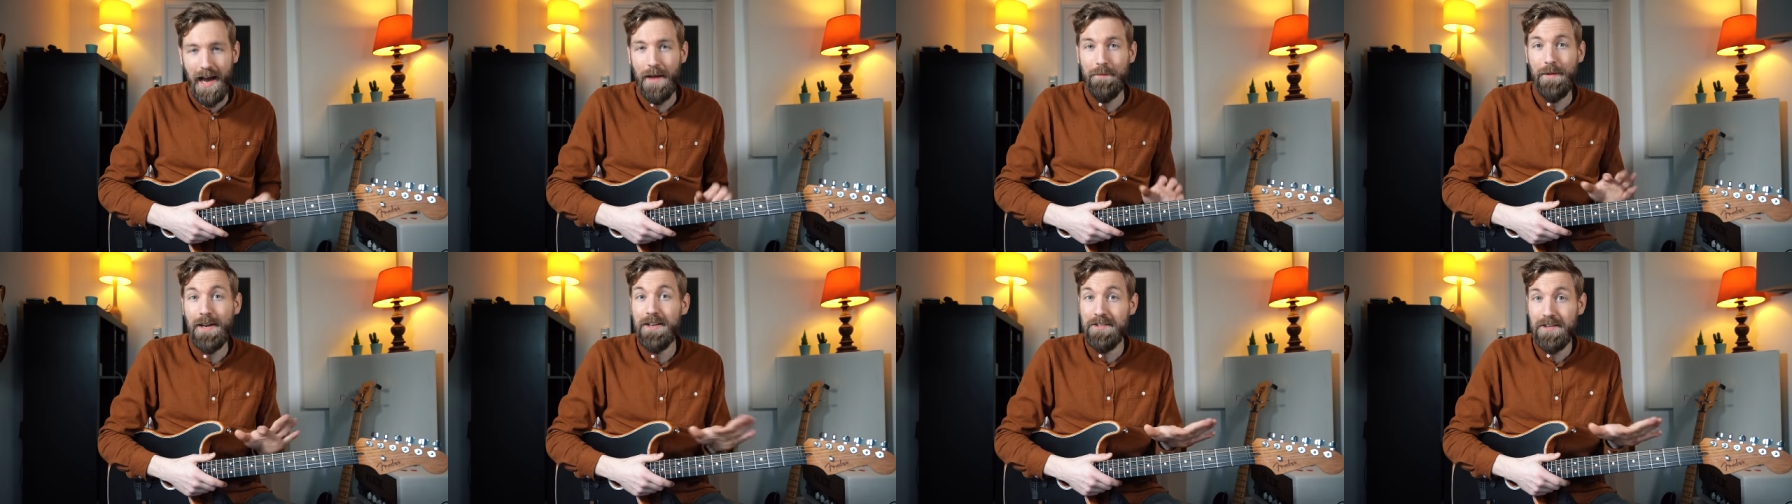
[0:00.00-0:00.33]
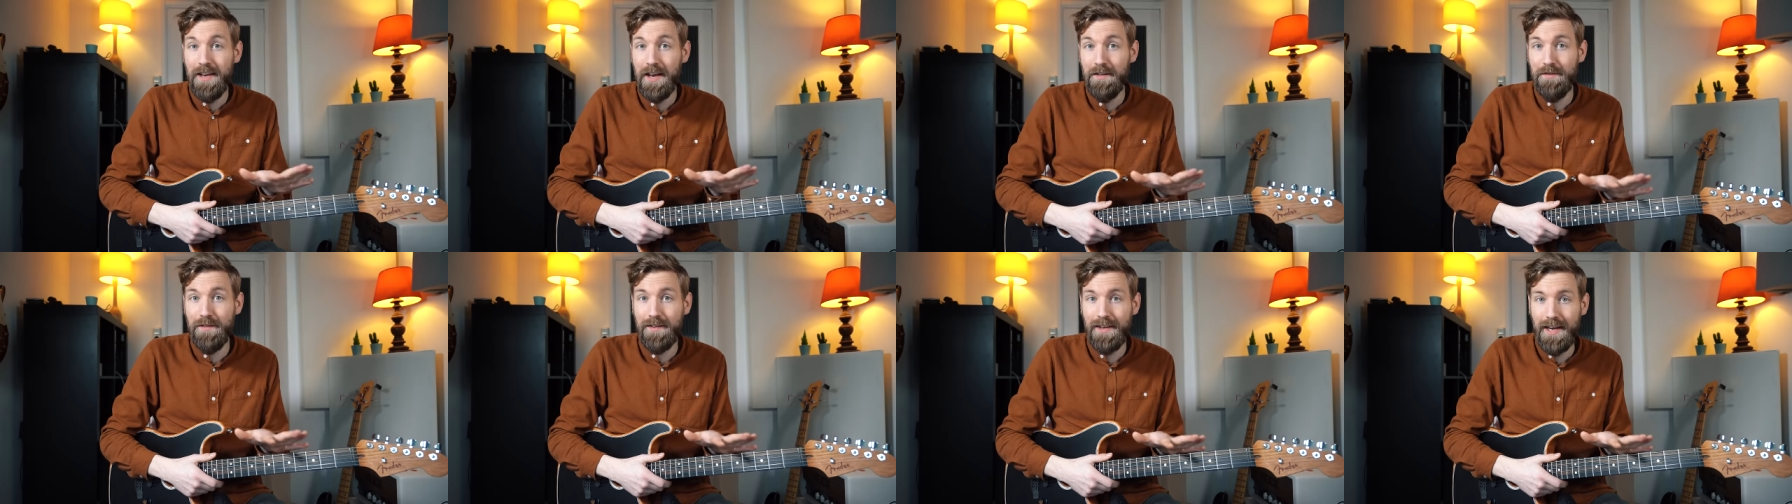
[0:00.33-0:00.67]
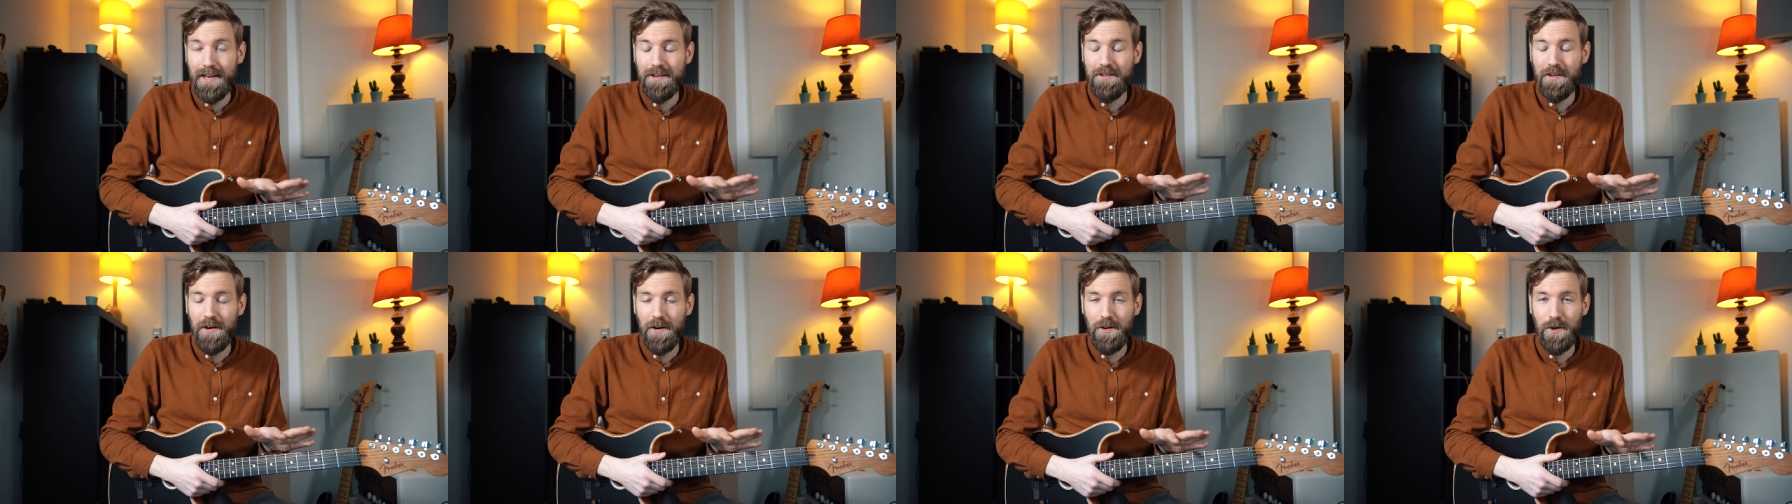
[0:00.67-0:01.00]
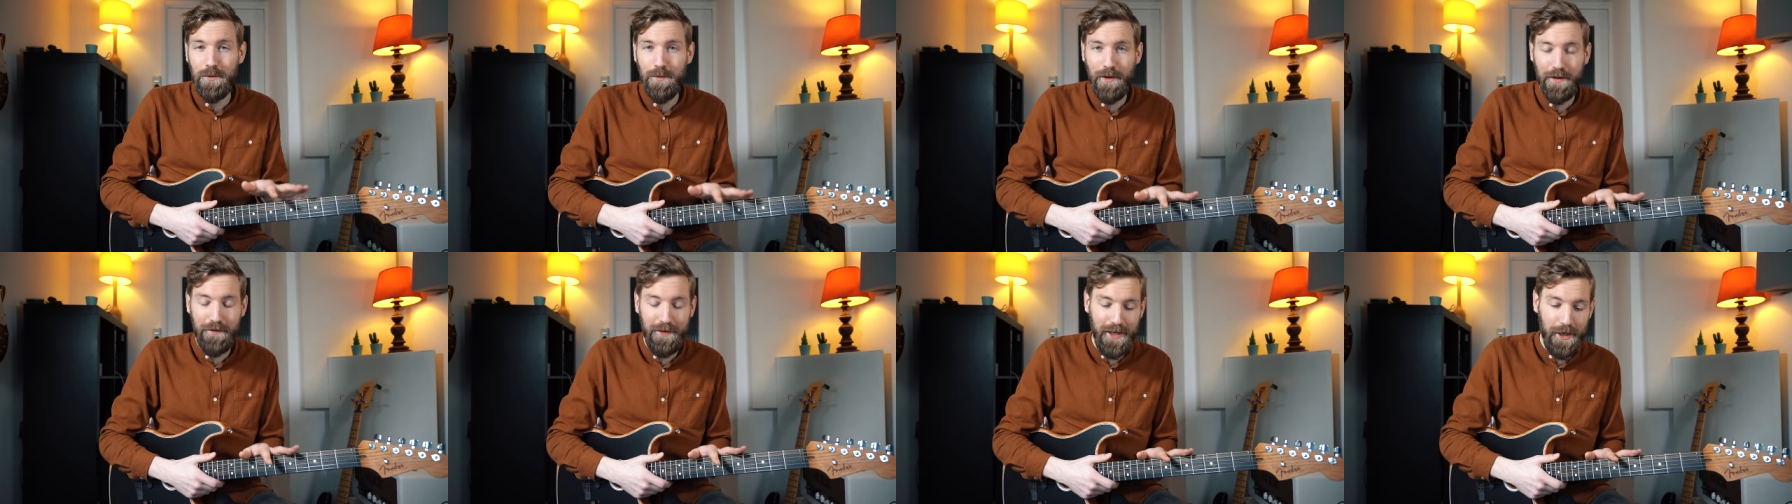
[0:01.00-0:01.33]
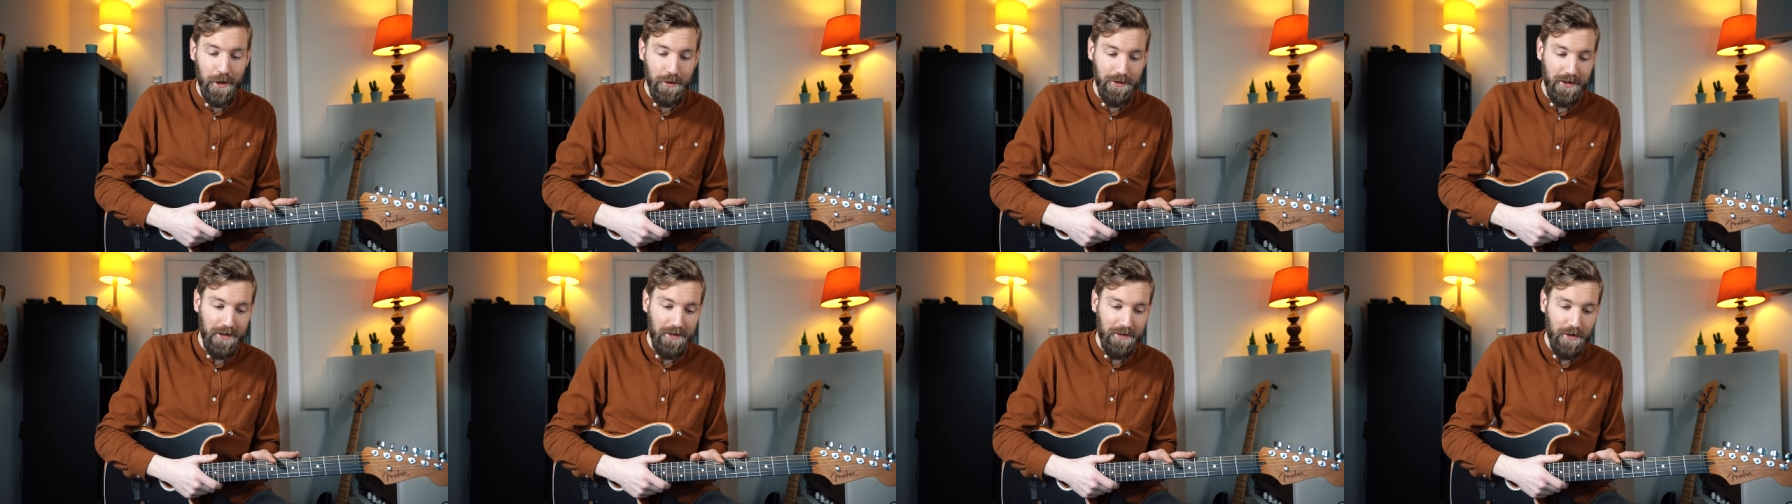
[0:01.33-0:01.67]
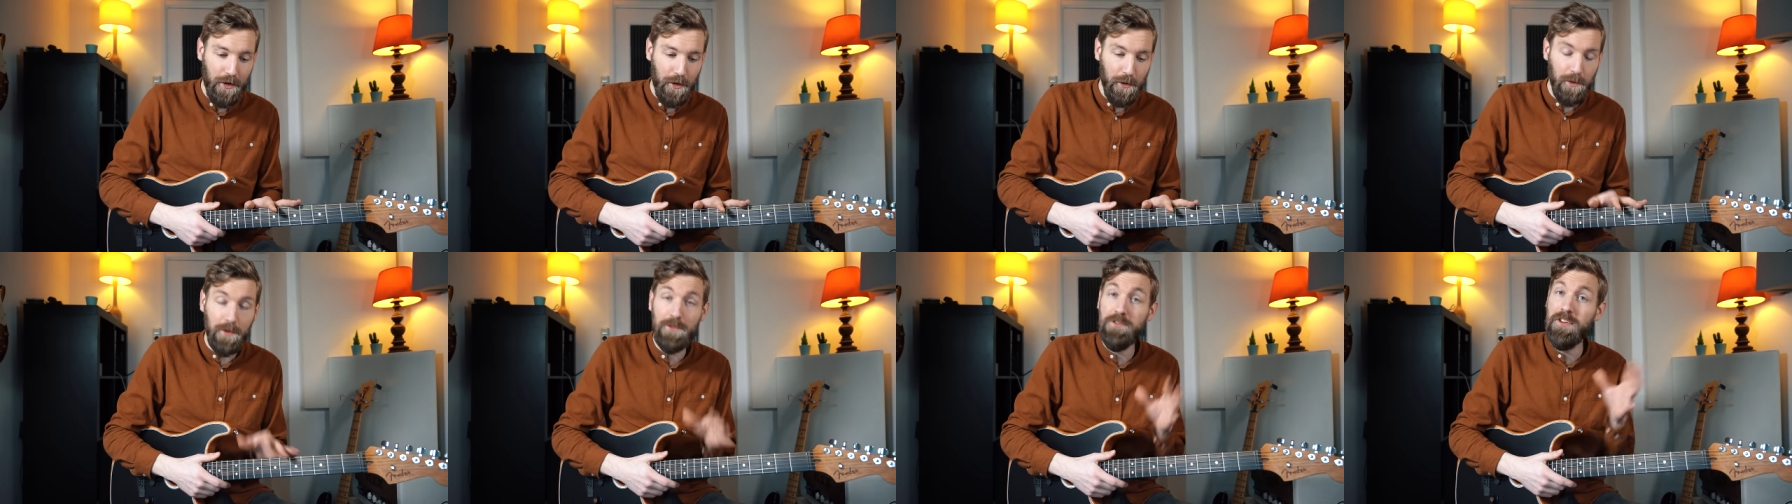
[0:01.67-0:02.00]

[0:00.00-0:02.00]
I made seven guitar looping videos in total.